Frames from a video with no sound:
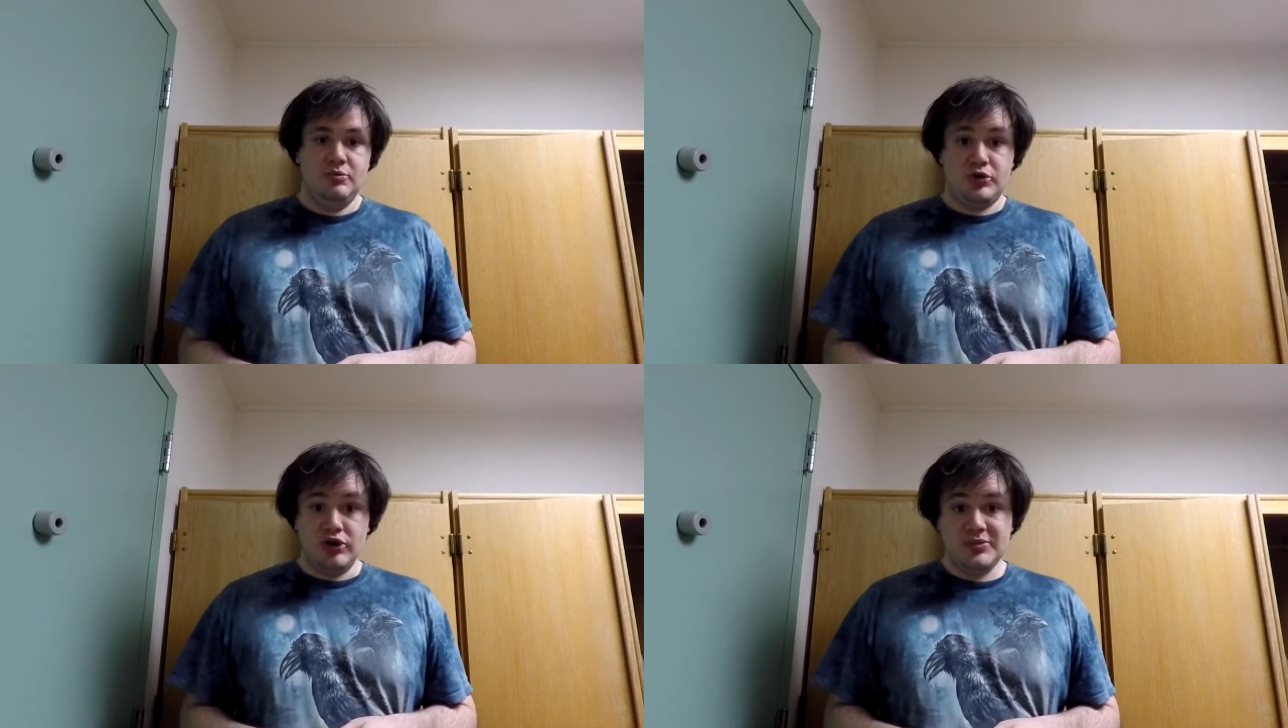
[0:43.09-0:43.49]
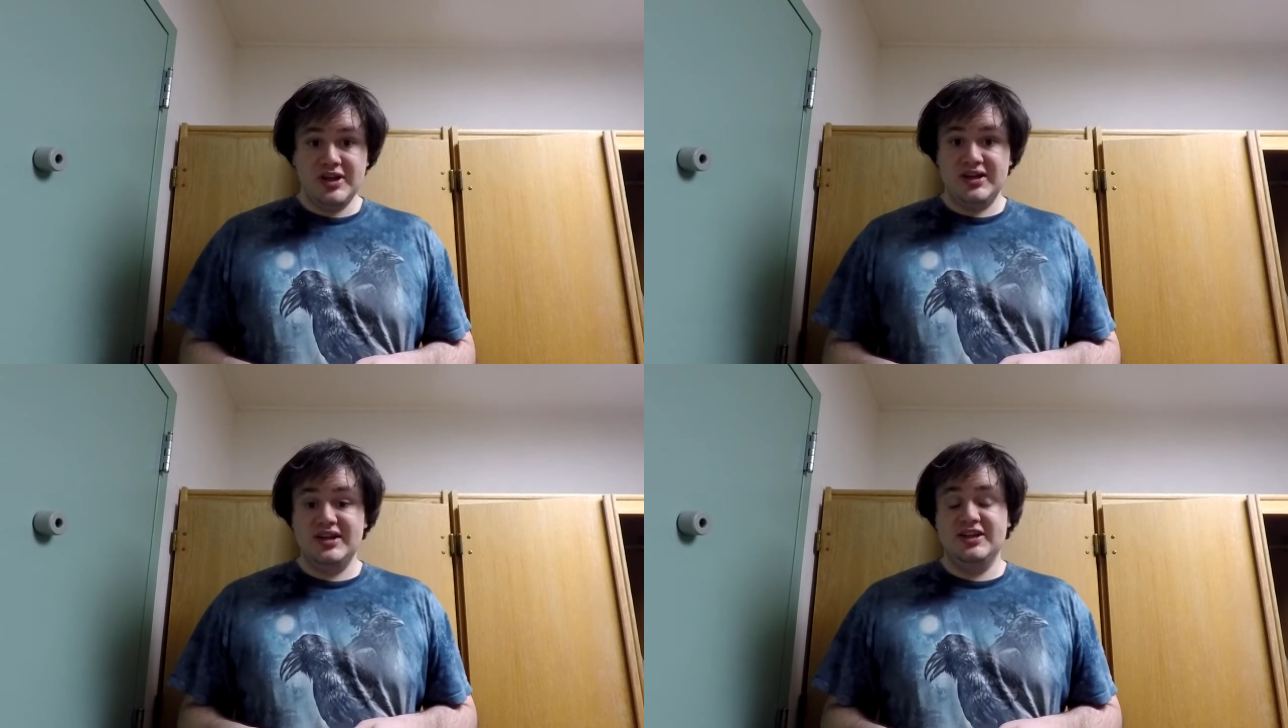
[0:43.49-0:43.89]

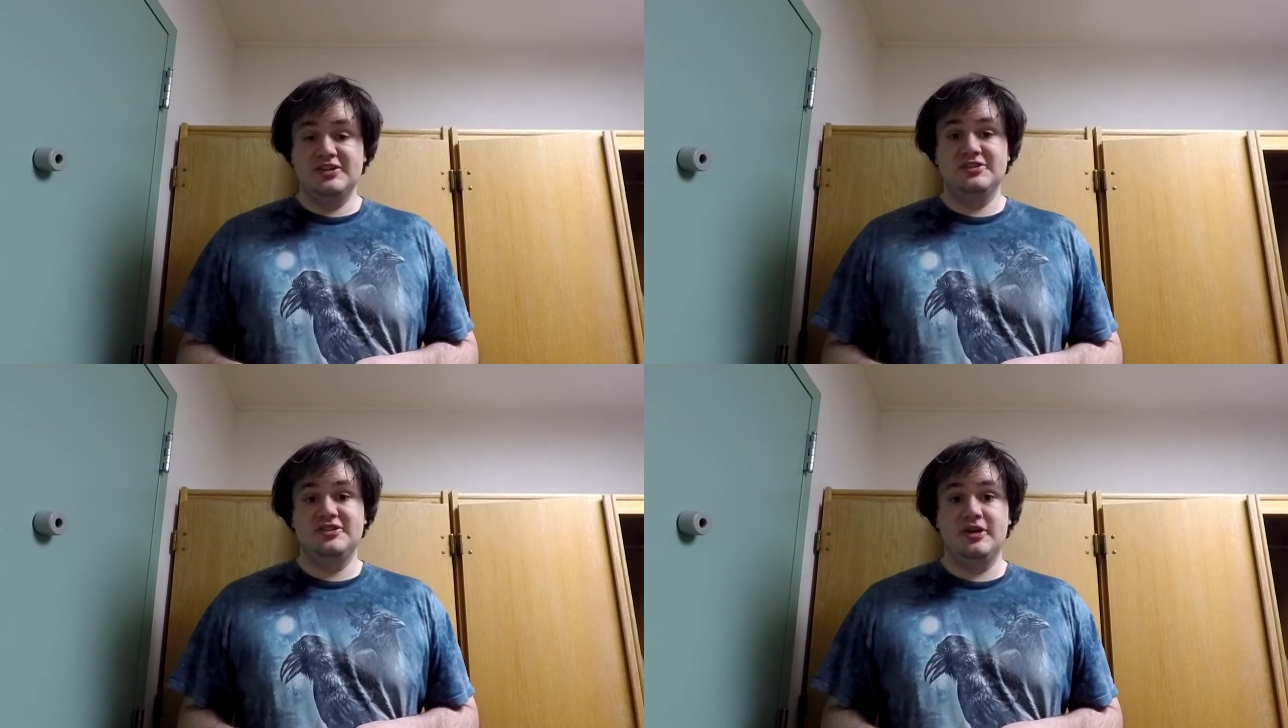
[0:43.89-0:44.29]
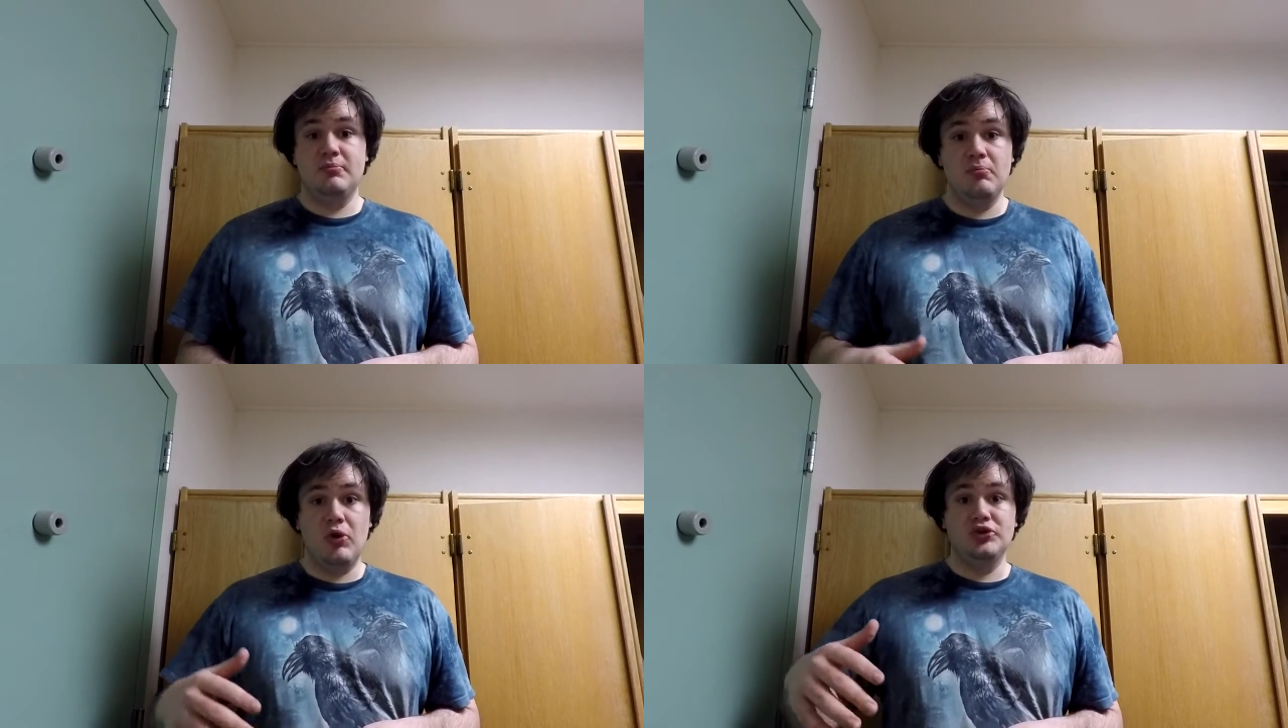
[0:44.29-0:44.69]
Permian is
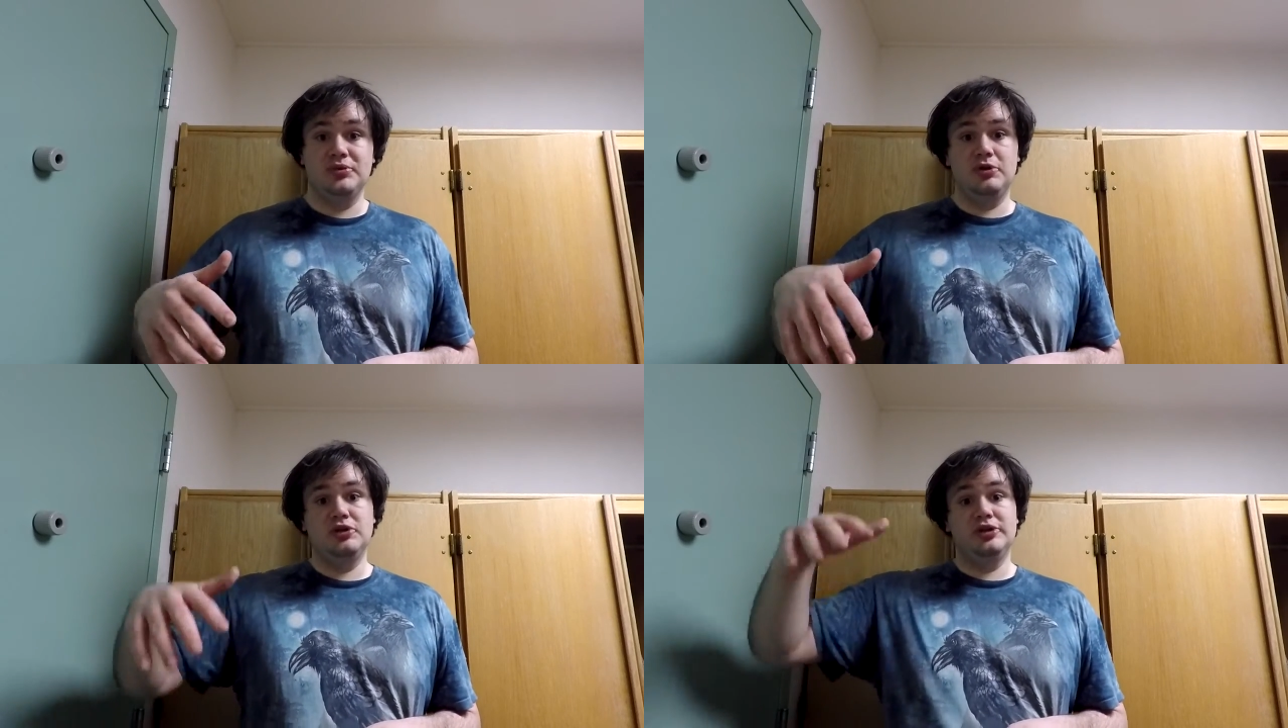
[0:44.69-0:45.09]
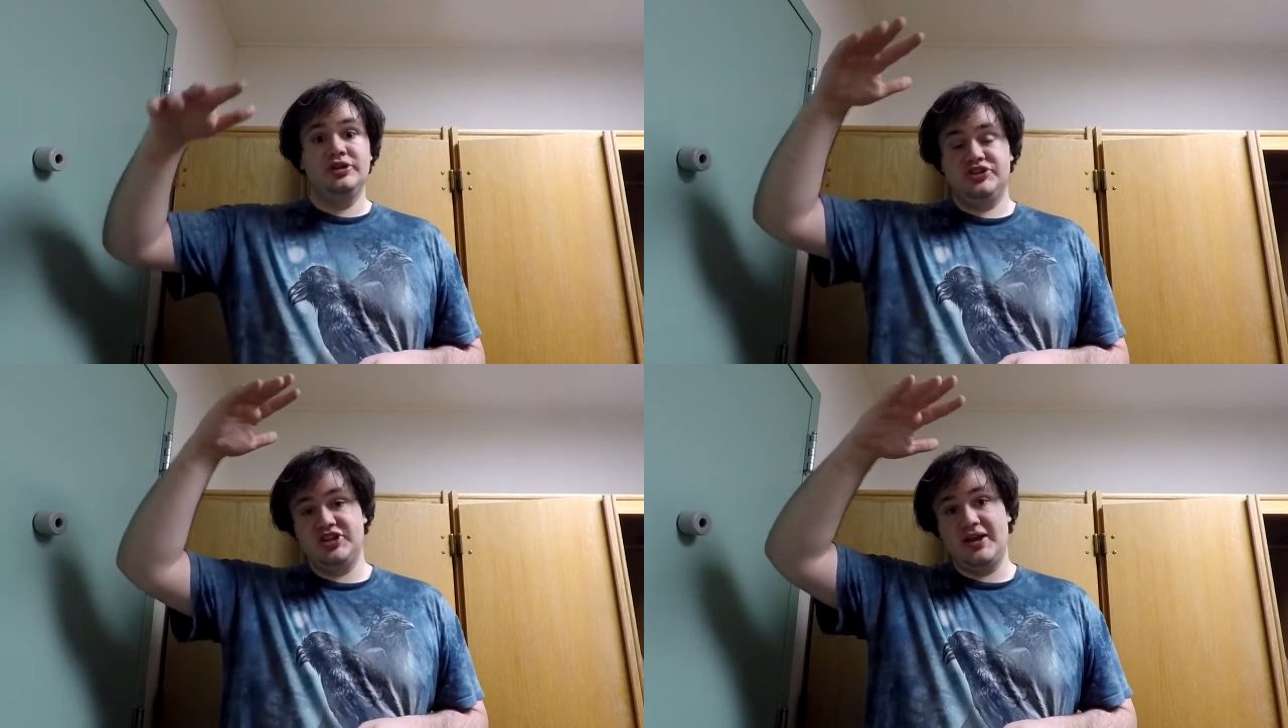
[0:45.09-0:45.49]

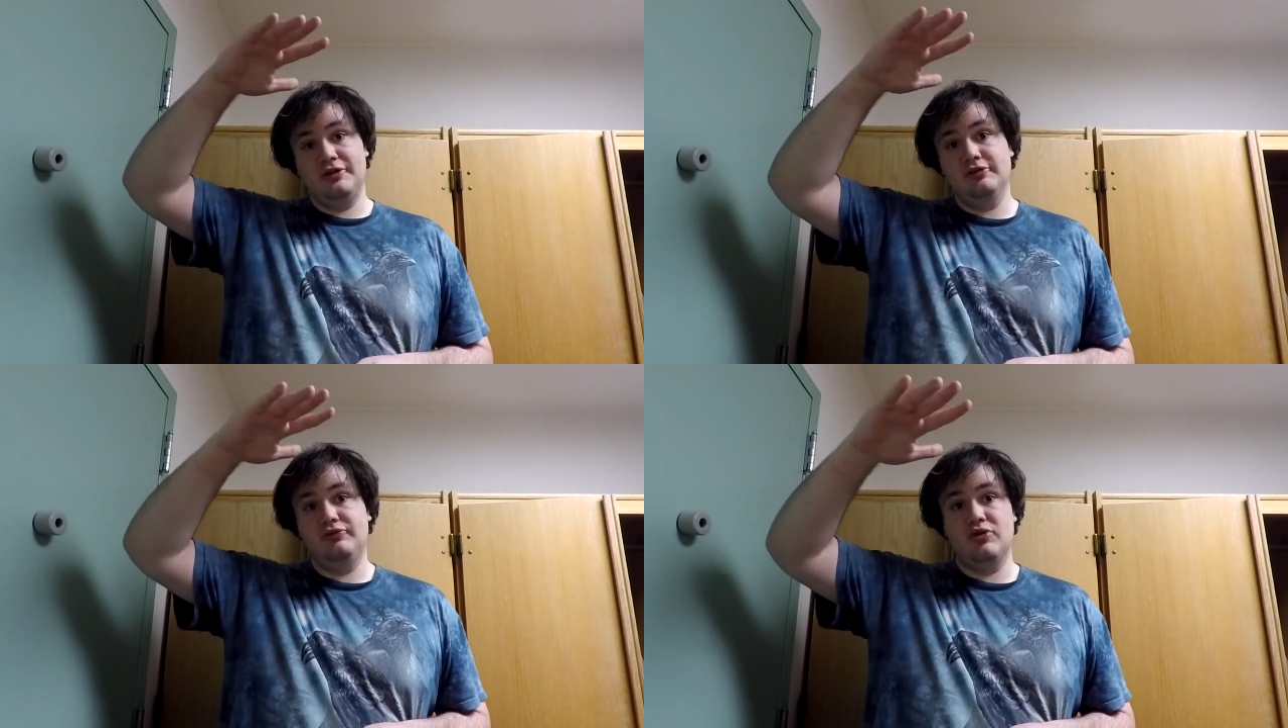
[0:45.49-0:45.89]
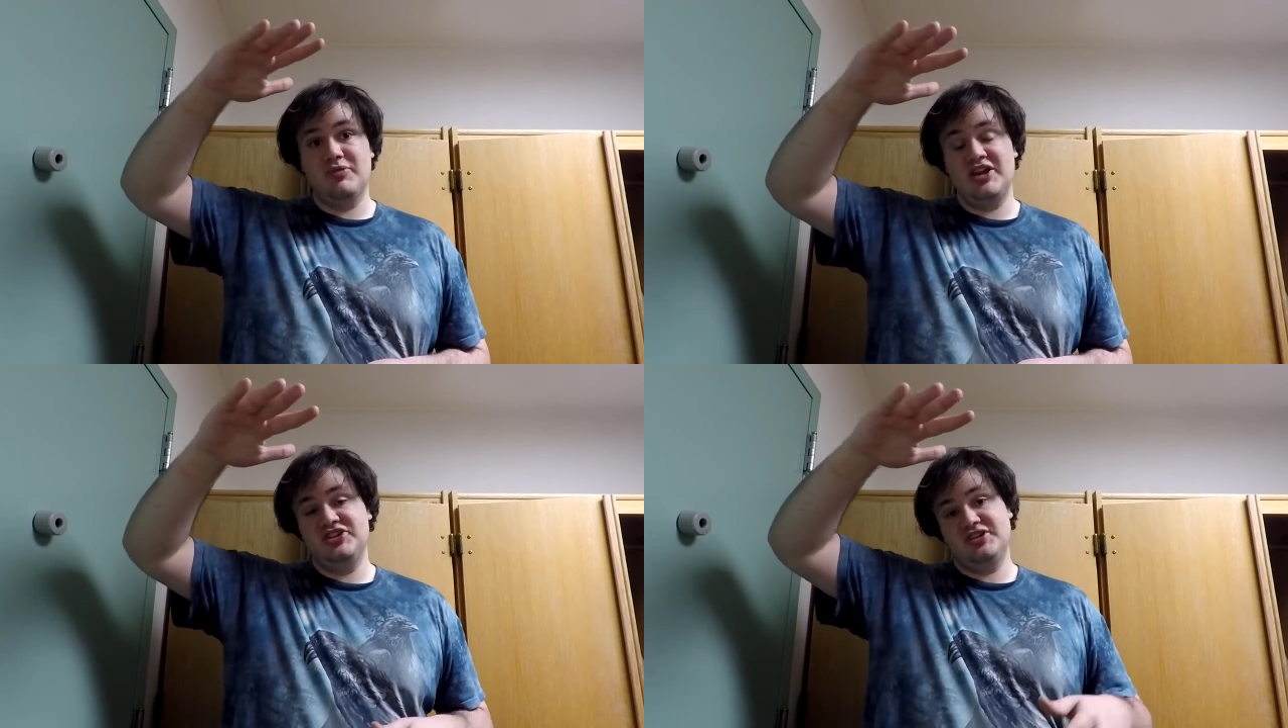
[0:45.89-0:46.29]
multiple shale
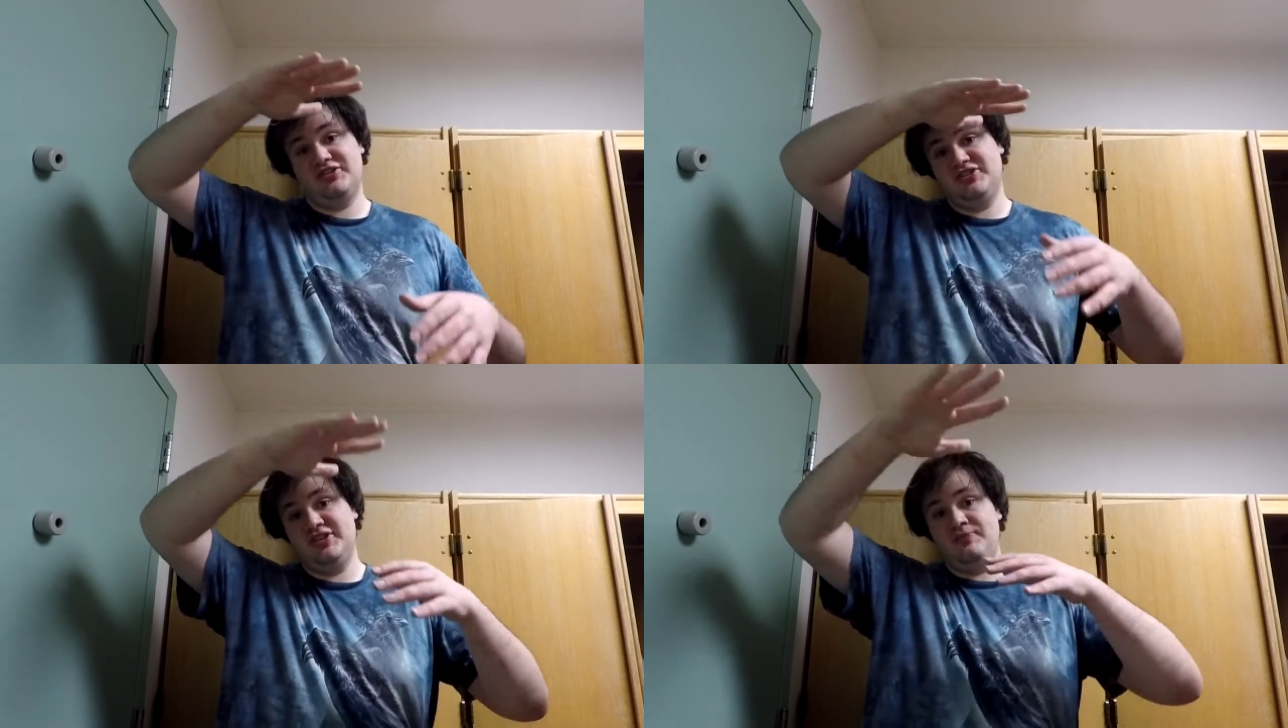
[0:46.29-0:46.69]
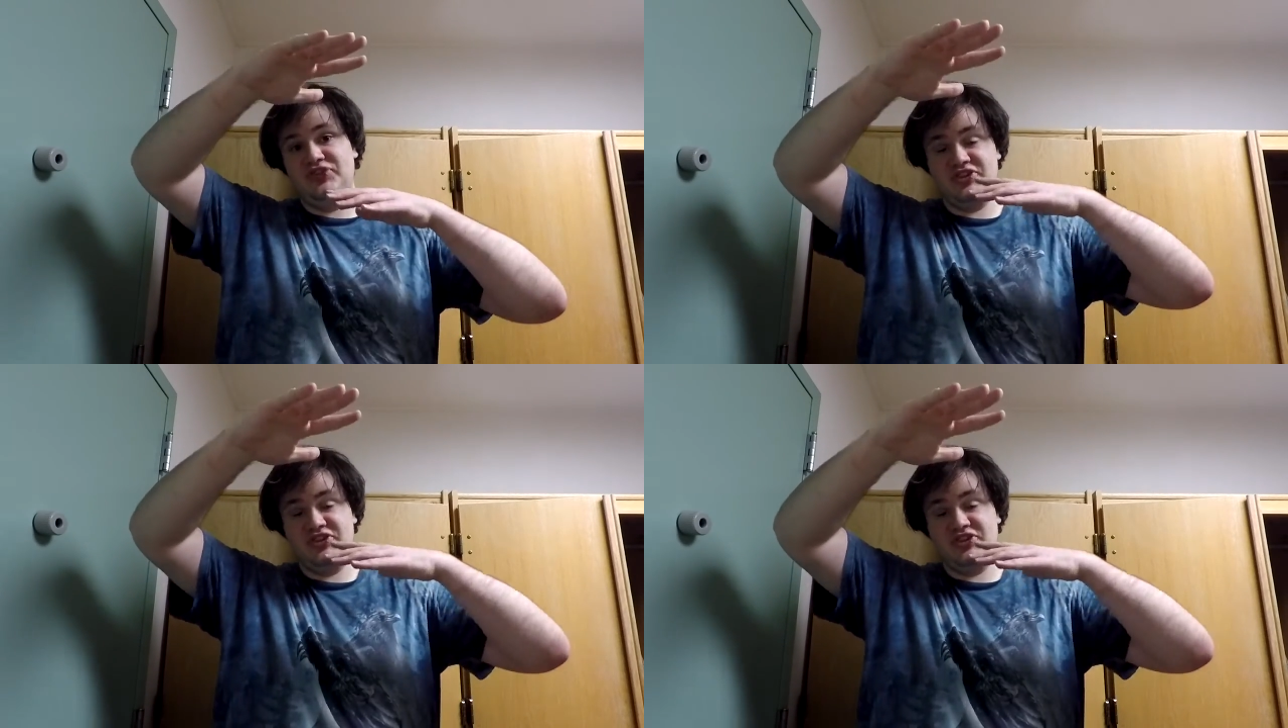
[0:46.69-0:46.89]
formations,